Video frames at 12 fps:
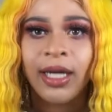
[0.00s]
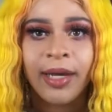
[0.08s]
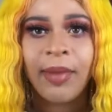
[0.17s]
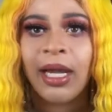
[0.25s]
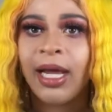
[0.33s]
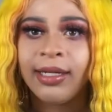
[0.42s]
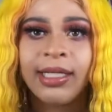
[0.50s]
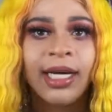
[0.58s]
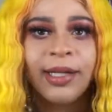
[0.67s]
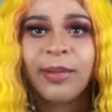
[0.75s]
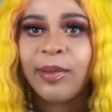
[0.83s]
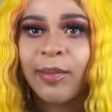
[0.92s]
get my life
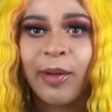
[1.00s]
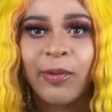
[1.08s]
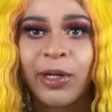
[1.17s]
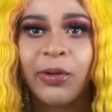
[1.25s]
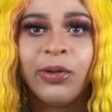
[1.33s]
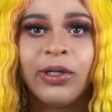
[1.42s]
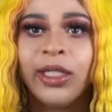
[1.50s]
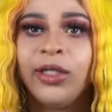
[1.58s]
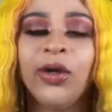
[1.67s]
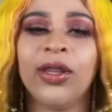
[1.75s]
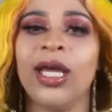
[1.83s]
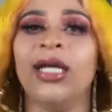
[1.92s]
together, put my wig on and
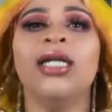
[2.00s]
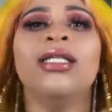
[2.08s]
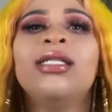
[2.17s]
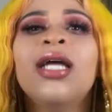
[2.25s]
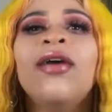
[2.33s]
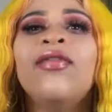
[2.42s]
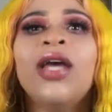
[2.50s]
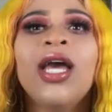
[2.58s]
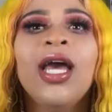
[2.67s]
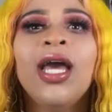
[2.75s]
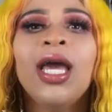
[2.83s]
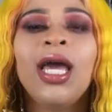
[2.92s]
all that good stuff.
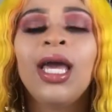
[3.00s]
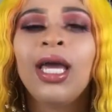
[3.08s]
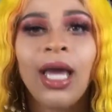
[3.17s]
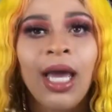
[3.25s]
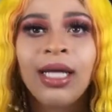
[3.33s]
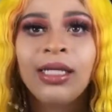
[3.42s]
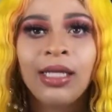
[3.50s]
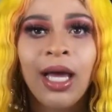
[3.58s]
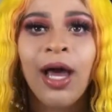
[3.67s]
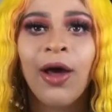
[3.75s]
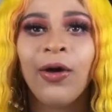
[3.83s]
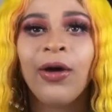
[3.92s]

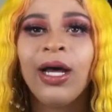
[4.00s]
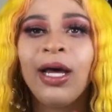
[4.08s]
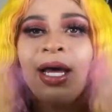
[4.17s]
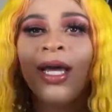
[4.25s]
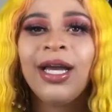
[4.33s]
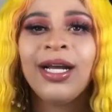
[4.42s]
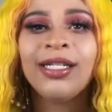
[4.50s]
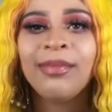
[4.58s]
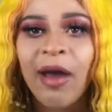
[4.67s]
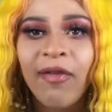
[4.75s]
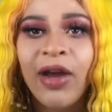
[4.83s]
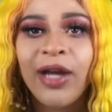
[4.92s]
So here's
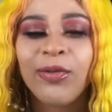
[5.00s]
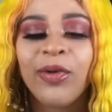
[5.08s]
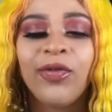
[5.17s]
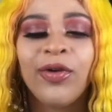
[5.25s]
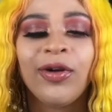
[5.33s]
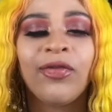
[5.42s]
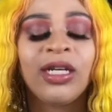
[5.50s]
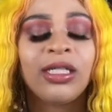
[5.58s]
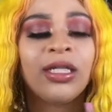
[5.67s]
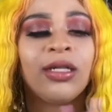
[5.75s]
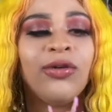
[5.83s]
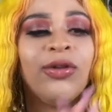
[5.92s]
my final review on the
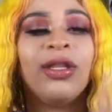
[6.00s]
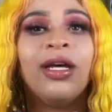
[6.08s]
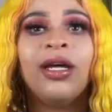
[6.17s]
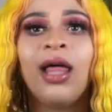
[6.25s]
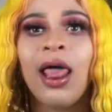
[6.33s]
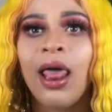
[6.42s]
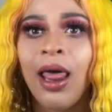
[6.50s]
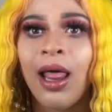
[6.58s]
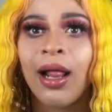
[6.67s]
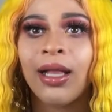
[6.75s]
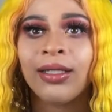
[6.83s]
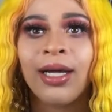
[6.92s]
foundation,
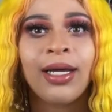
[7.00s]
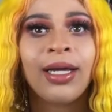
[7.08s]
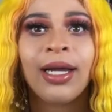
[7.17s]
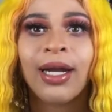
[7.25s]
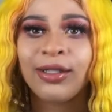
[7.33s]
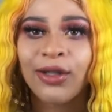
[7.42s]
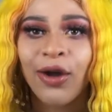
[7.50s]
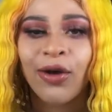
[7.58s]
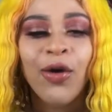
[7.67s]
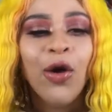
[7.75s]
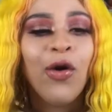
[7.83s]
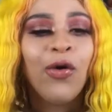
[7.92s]
I cannot talk,
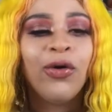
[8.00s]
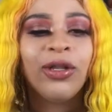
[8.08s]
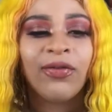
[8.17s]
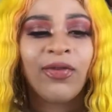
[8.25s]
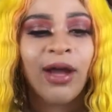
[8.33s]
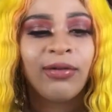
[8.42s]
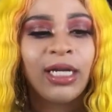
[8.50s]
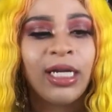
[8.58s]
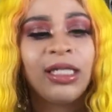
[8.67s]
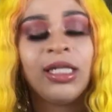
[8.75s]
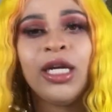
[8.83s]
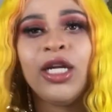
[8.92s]
on the
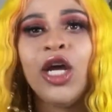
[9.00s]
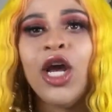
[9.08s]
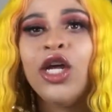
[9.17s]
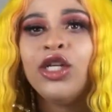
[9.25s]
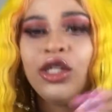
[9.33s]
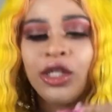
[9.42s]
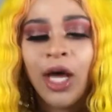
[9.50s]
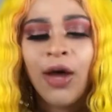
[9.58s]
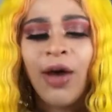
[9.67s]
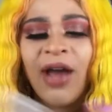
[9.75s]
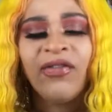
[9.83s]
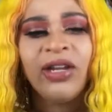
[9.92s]
foundation.
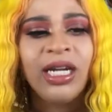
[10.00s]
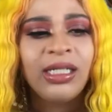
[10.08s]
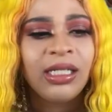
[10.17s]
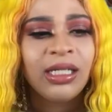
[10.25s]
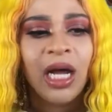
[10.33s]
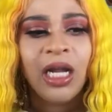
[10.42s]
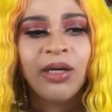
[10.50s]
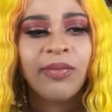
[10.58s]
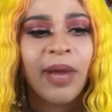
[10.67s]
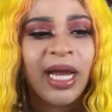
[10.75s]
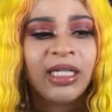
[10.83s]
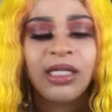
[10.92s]
So I feel like this color
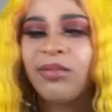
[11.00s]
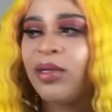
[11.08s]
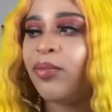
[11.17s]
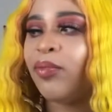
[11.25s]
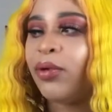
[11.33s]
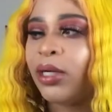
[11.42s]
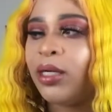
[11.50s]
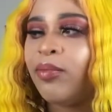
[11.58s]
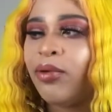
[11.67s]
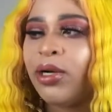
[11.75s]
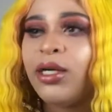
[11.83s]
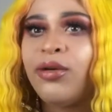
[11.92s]
matches me
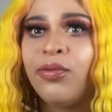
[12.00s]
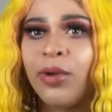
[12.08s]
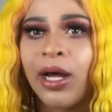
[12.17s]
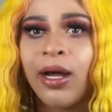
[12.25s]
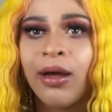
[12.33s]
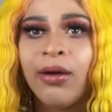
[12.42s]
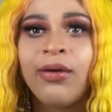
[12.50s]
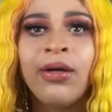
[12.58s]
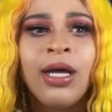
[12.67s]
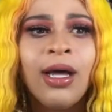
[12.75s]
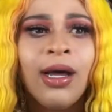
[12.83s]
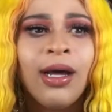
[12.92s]
pretty well.
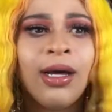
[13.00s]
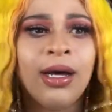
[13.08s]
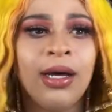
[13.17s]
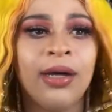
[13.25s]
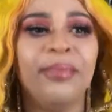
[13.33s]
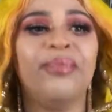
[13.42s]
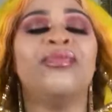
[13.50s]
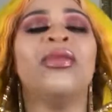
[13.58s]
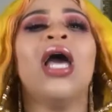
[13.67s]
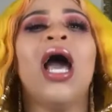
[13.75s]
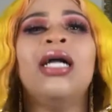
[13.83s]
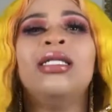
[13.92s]

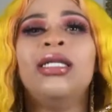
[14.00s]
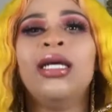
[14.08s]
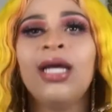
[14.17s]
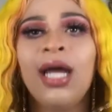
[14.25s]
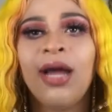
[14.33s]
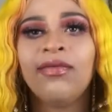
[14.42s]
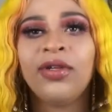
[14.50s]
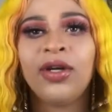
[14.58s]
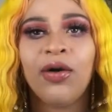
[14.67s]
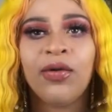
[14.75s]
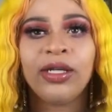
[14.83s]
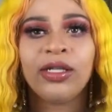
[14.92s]
I did have to
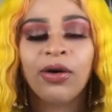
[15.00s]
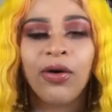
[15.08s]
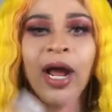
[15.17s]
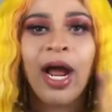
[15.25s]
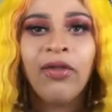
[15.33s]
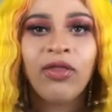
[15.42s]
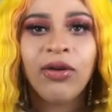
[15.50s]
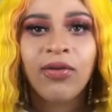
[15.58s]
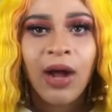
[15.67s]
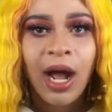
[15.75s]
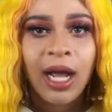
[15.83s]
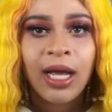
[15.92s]
go in, so
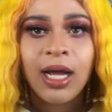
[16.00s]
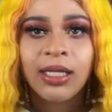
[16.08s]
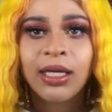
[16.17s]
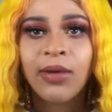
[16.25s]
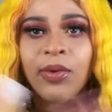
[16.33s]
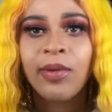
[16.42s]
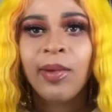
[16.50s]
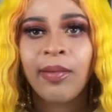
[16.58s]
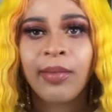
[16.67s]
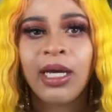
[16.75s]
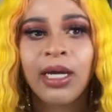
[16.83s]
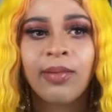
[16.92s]
after I got done with my
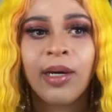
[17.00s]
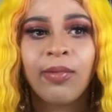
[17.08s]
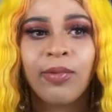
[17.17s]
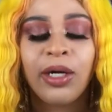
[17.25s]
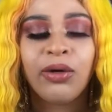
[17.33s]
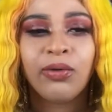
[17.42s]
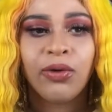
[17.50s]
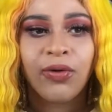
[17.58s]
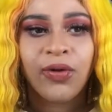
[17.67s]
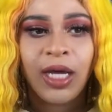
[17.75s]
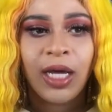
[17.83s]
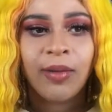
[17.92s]
makeup, I went off
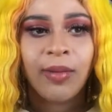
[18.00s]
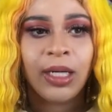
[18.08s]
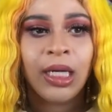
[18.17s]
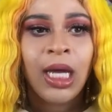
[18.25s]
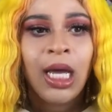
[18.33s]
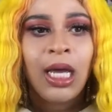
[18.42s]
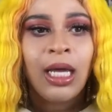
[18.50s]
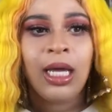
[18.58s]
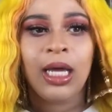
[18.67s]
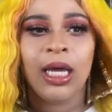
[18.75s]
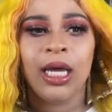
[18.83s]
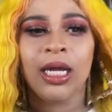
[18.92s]
camera
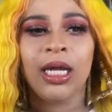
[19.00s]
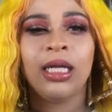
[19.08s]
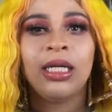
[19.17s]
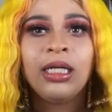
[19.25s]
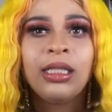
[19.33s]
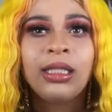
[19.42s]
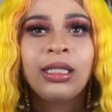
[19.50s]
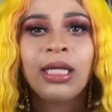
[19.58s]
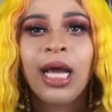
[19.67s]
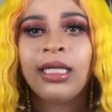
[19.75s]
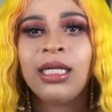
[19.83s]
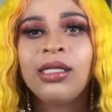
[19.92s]
and it looked
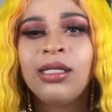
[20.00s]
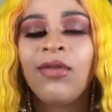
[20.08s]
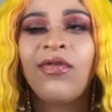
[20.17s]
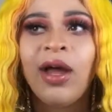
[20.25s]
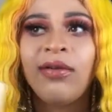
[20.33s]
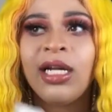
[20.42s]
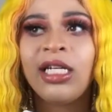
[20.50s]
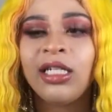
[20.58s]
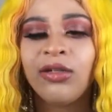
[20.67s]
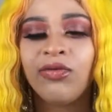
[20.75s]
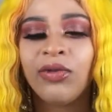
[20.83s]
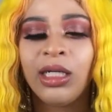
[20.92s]
like this
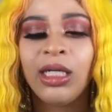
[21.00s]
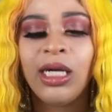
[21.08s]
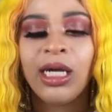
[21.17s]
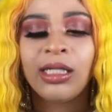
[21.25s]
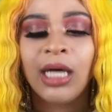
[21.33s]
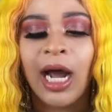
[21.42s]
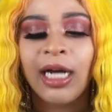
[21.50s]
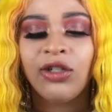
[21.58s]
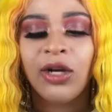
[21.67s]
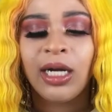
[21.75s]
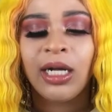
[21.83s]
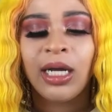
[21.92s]
foundation really is
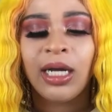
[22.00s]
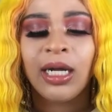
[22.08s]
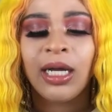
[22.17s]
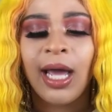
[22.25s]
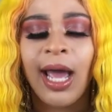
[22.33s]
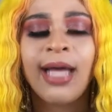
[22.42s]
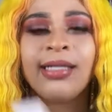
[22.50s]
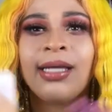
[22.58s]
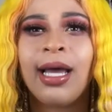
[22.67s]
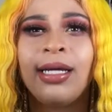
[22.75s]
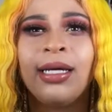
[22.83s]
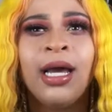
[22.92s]
hydrating, and it has
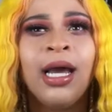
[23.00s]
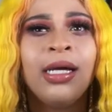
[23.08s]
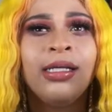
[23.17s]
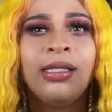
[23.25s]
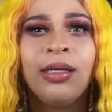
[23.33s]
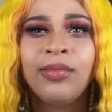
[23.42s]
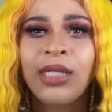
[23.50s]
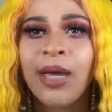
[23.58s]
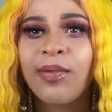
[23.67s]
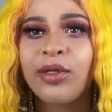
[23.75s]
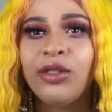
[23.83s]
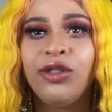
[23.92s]
like some
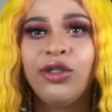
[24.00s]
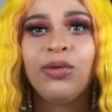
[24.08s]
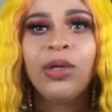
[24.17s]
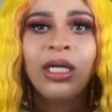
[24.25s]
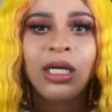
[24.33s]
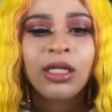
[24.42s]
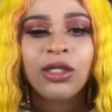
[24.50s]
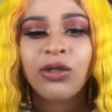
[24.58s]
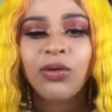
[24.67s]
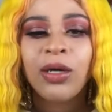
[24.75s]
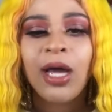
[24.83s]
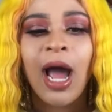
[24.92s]
type of dewiness
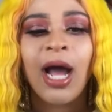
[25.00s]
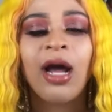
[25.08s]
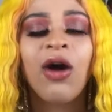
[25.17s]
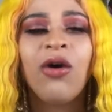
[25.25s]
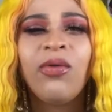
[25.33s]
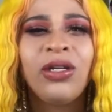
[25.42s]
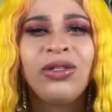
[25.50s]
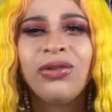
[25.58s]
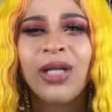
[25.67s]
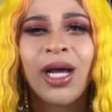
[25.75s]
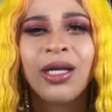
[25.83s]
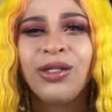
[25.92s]
to it. I always
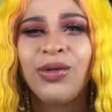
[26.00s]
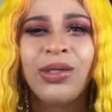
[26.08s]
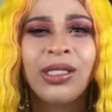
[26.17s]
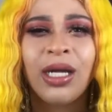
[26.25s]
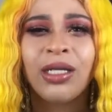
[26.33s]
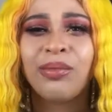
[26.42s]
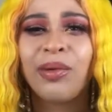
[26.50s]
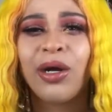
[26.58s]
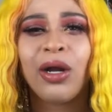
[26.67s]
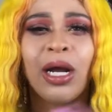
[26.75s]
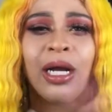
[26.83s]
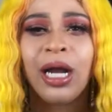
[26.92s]
use like a dewy setting spray
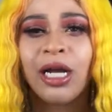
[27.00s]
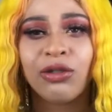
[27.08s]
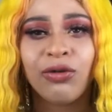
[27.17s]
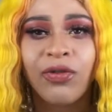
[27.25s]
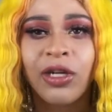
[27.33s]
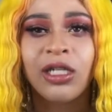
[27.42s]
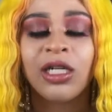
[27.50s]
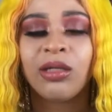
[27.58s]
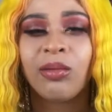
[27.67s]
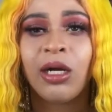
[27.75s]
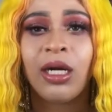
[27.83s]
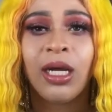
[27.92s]
or like a natural finishing
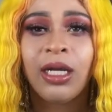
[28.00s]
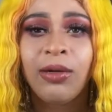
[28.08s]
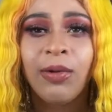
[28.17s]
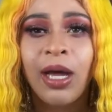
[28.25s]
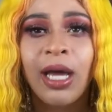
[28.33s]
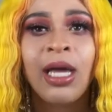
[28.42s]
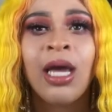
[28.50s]
spray anyway,